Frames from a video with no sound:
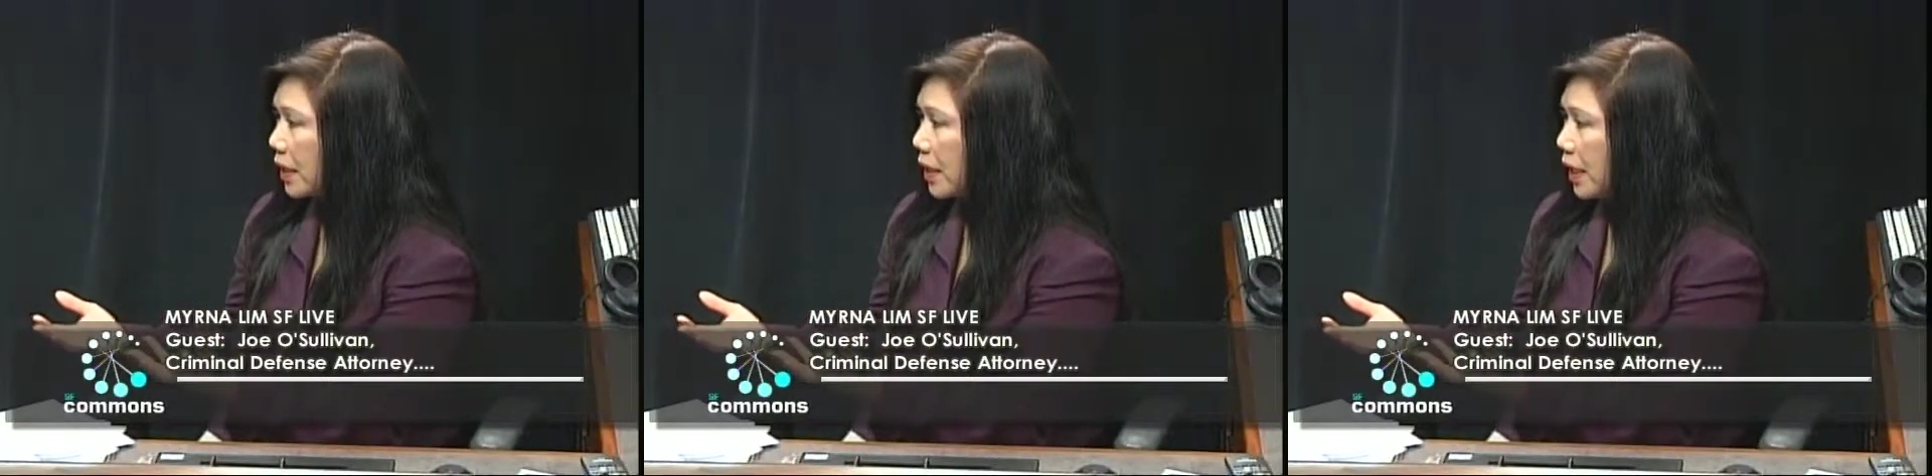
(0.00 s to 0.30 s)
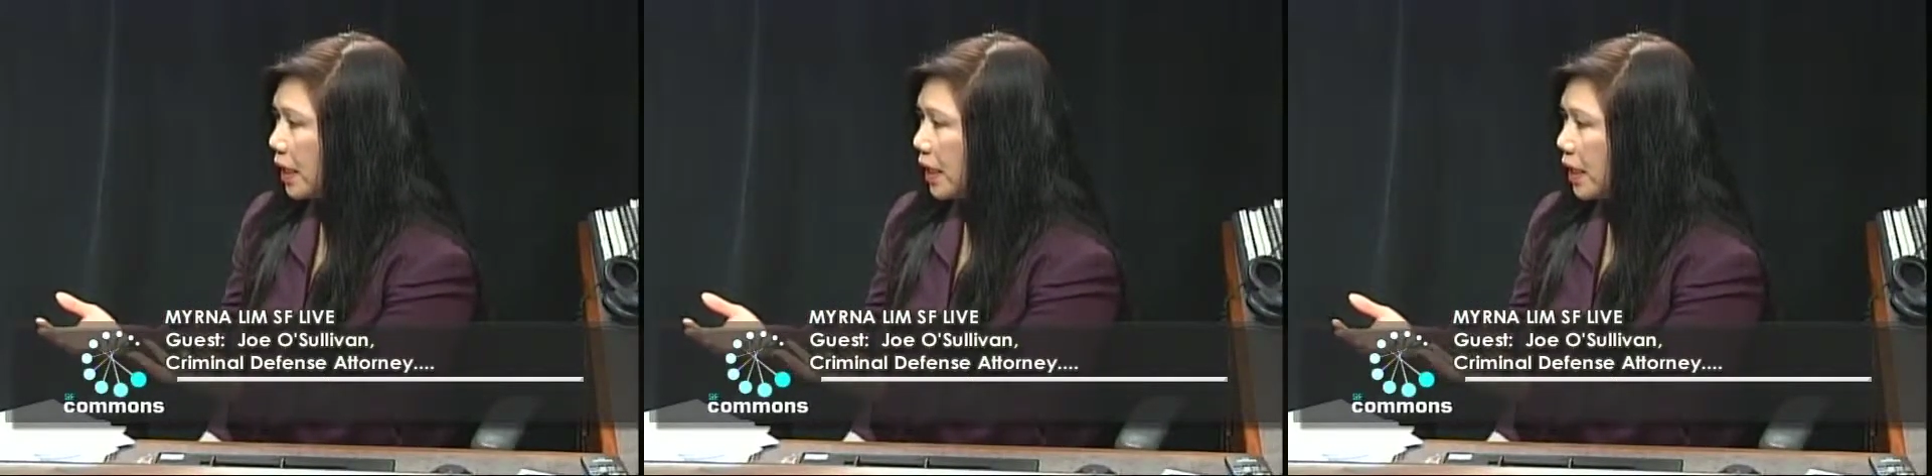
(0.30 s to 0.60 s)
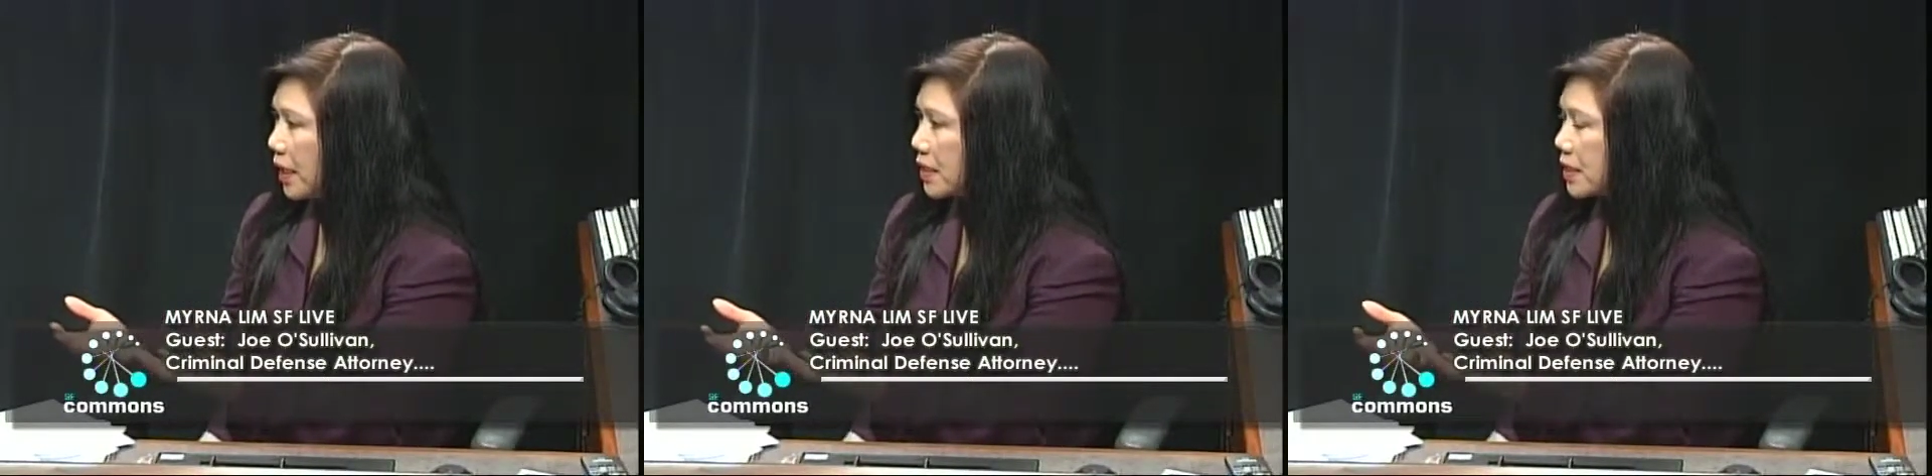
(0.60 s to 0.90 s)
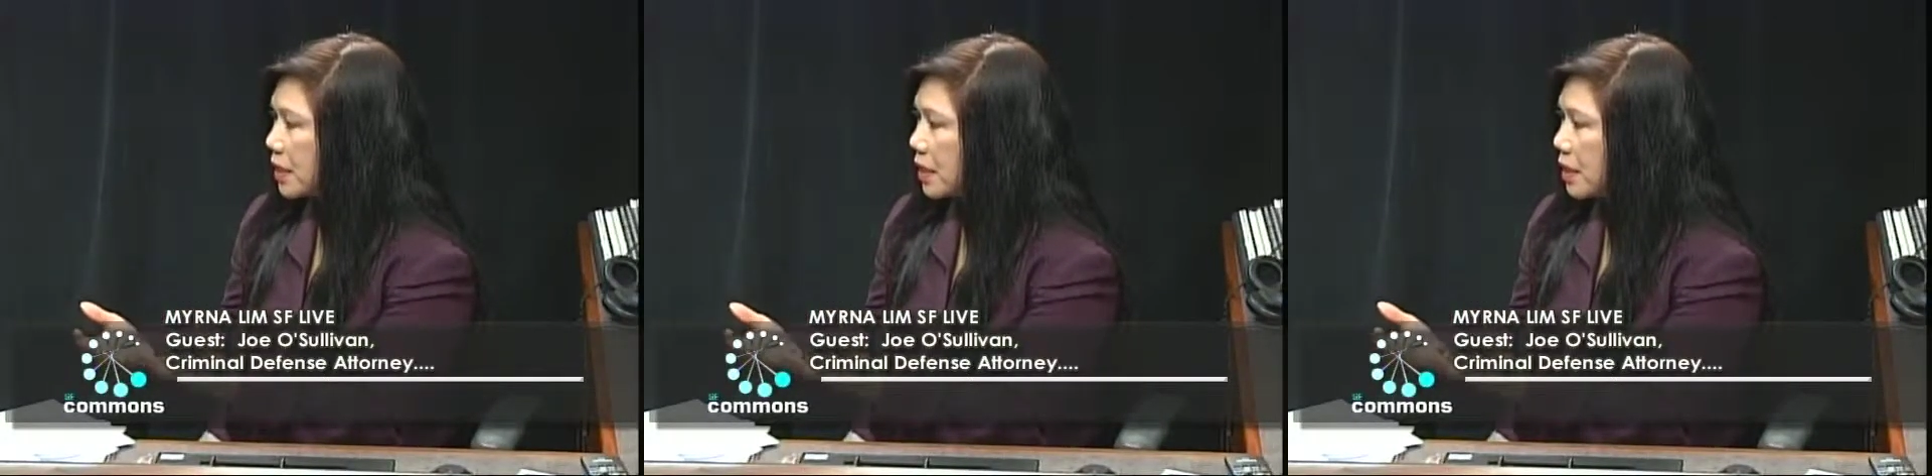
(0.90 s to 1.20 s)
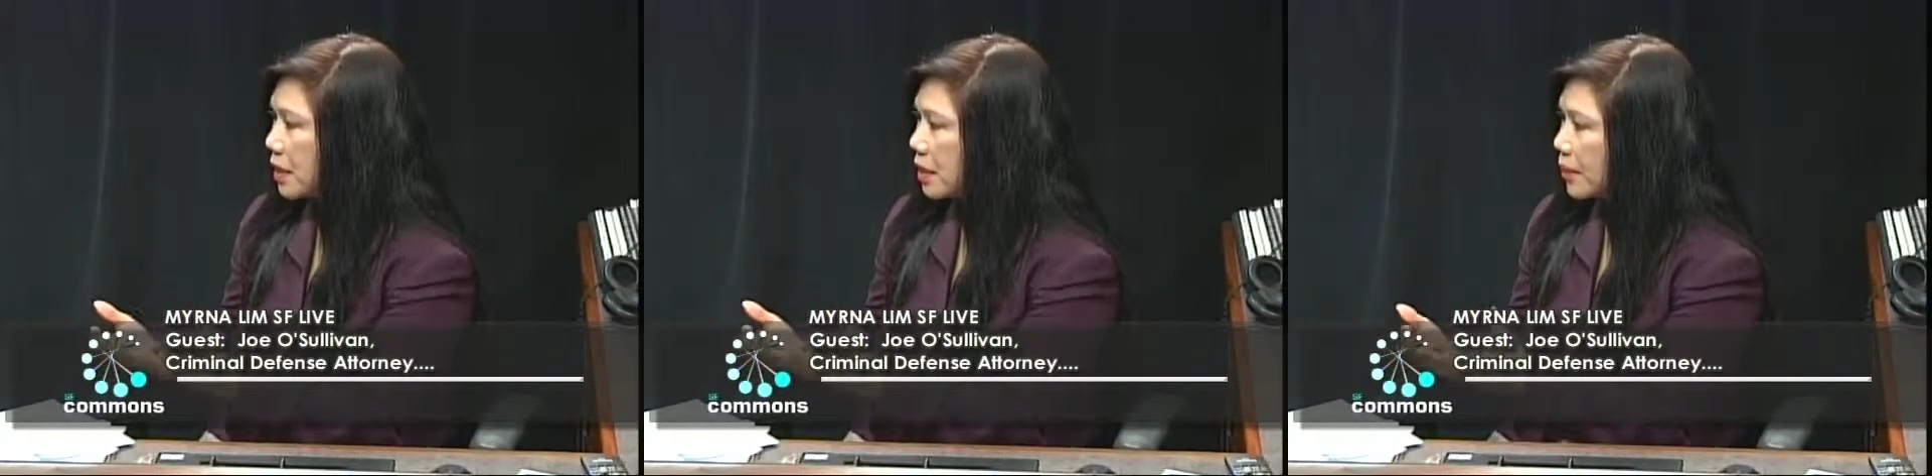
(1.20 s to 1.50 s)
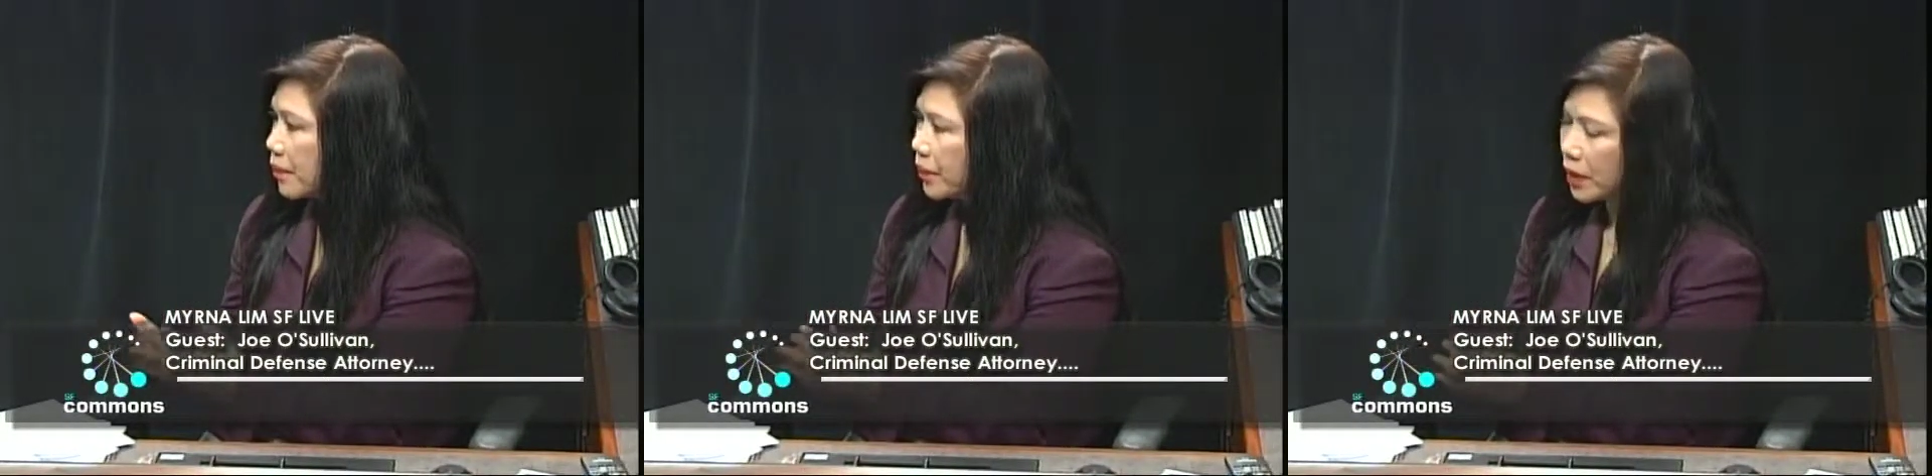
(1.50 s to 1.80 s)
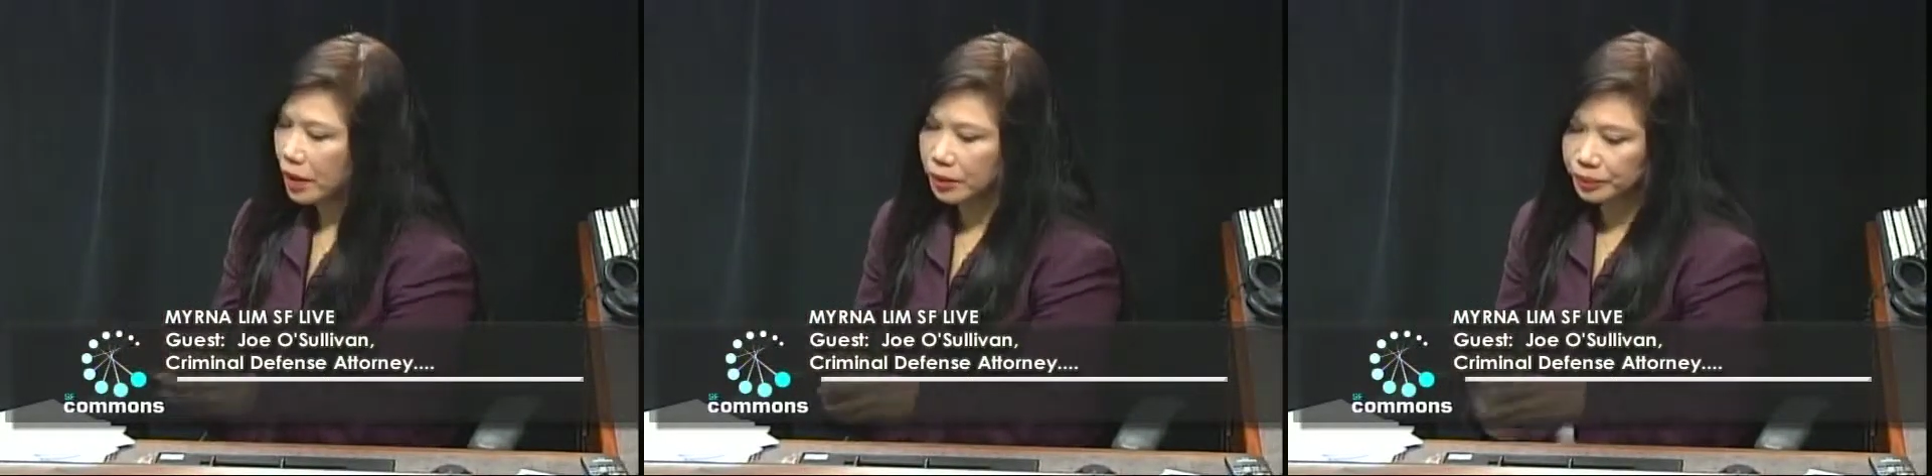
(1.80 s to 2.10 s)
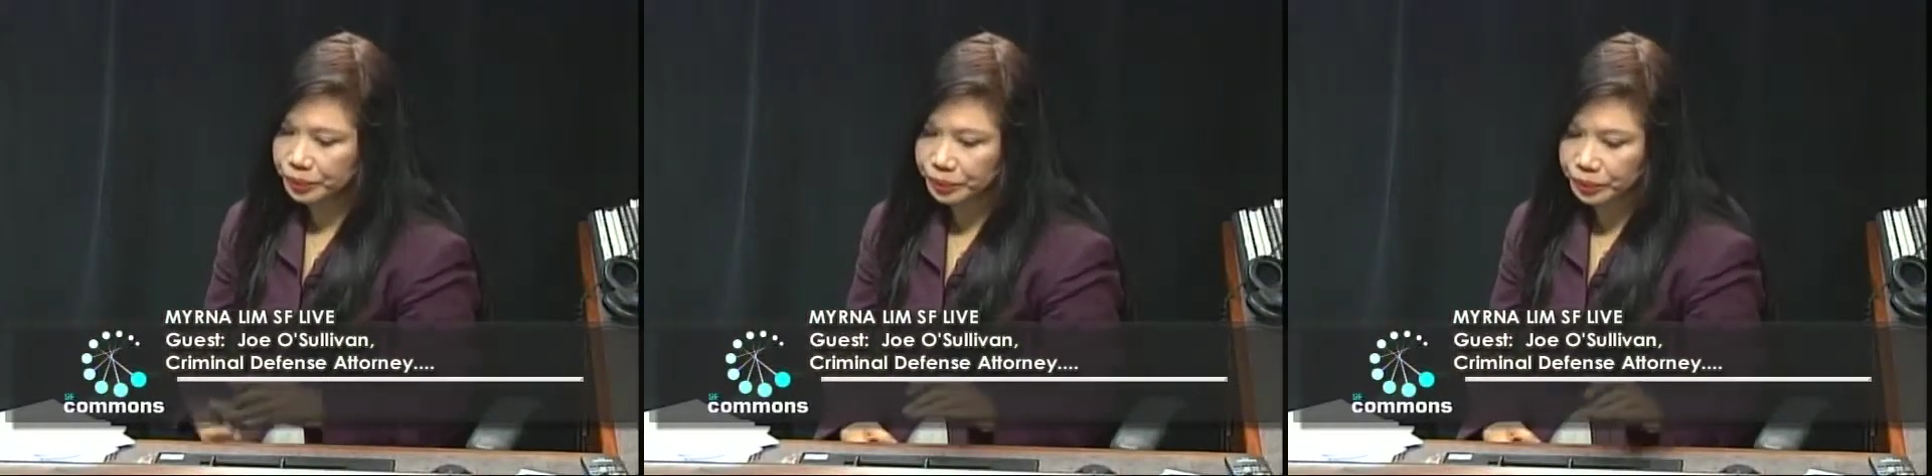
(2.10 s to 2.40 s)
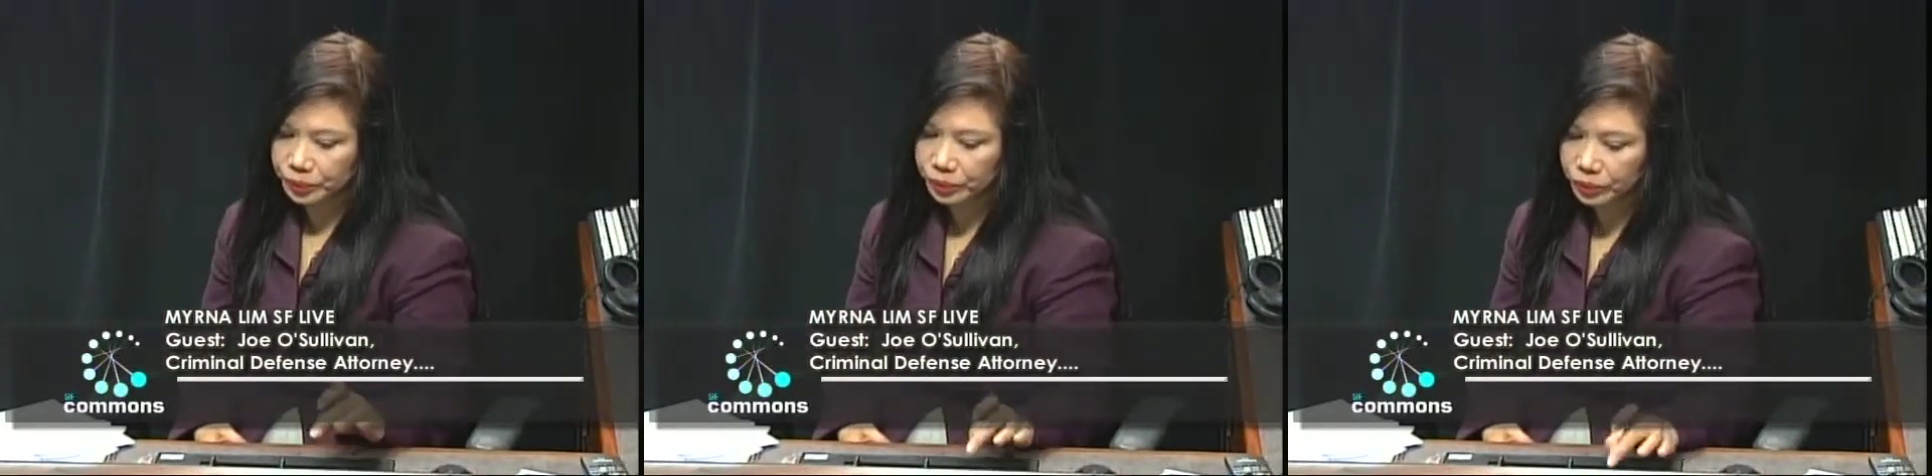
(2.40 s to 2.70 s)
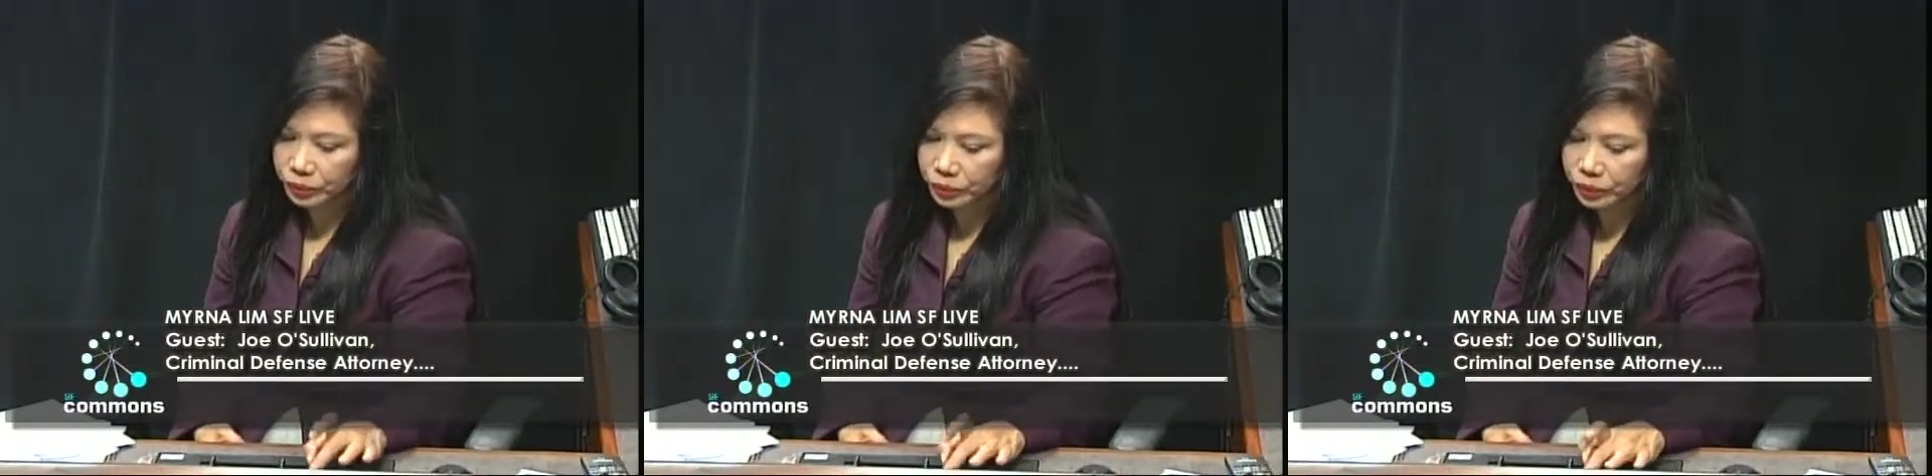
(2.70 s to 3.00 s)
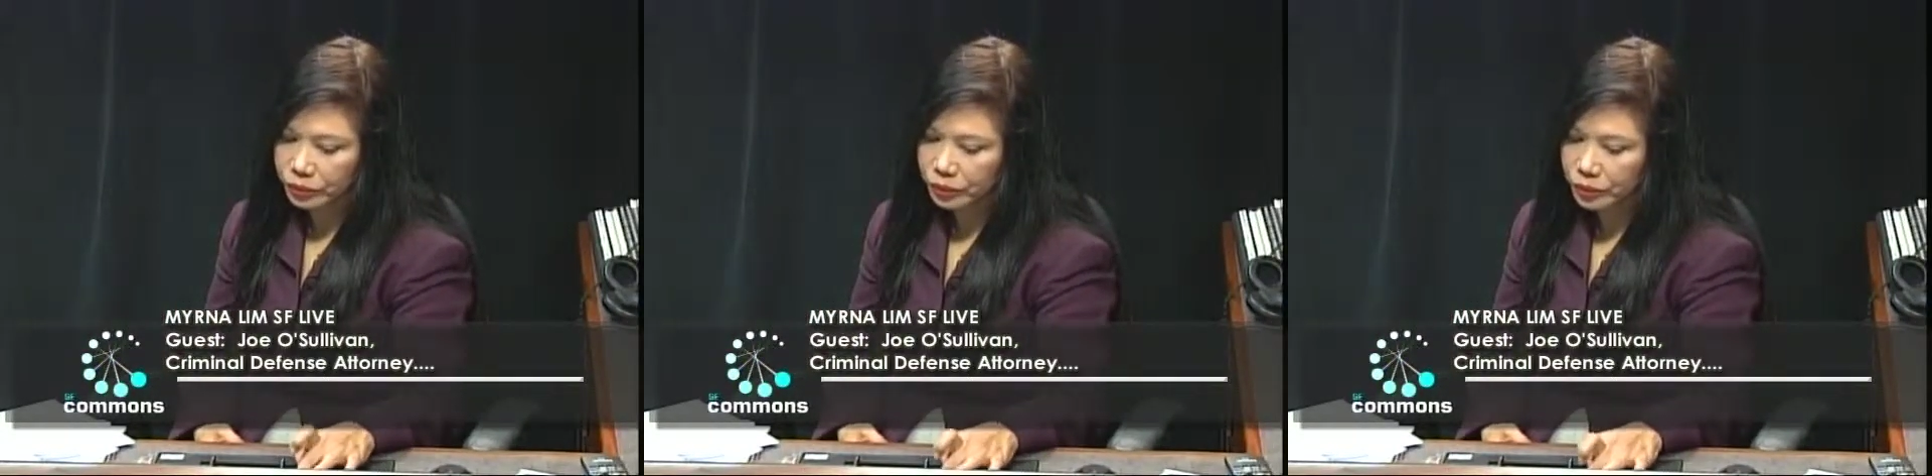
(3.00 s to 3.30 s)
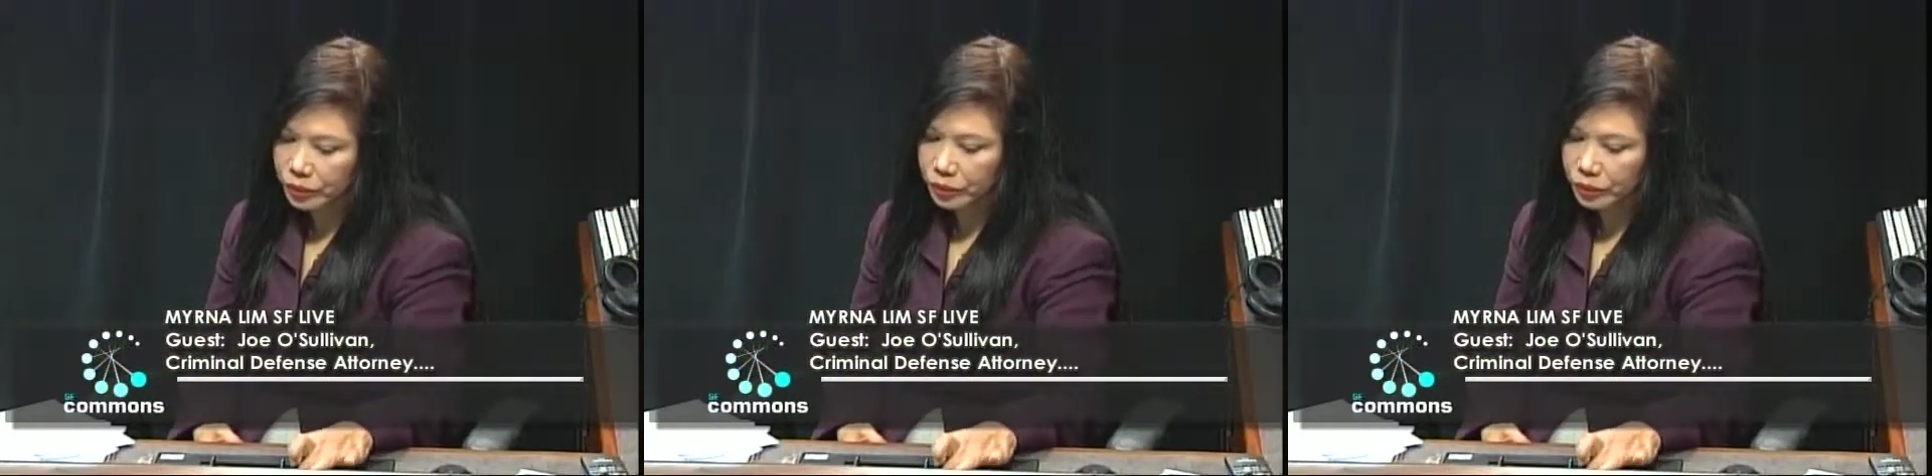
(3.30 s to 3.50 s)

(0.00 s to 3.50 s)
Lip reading: I think it is. Fiscally, it's an absurd amount